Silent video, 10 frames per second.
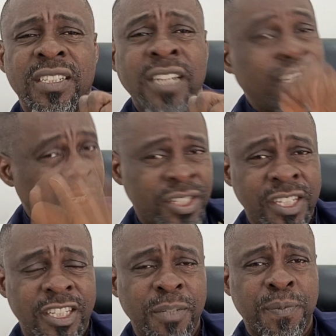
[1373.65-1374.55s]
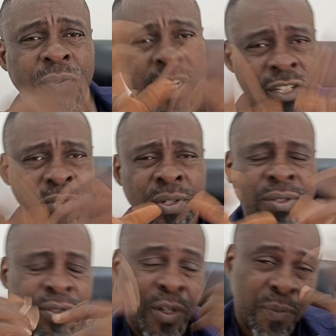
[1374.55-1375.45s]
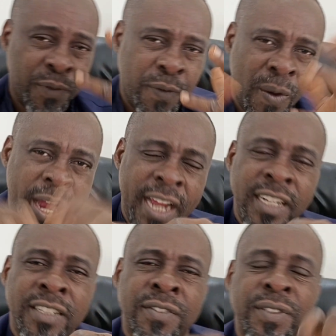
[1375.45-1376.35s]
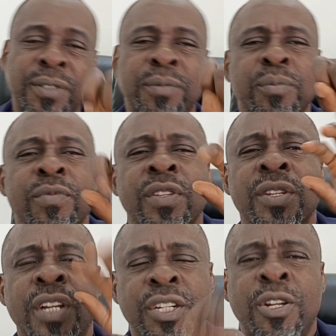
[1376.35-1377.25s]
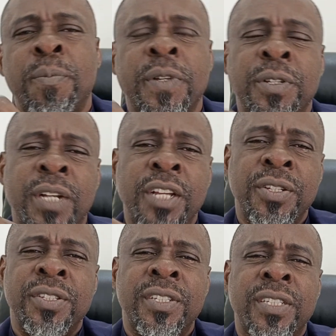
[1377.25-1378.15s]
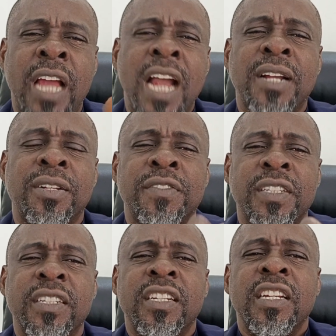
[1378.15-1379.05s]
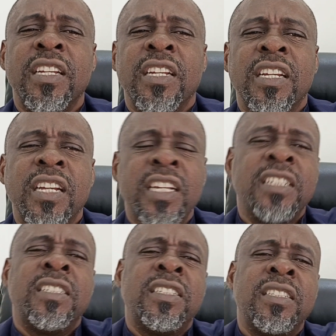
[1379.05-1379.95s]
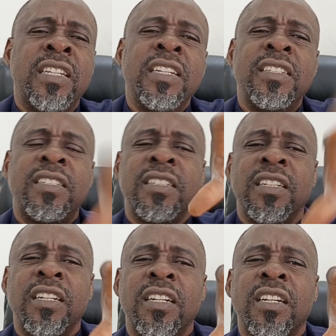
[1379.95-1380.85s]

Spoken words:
That's just a tip I just want to drop before I end this video. You can drop it, you can use this angle of saying, is this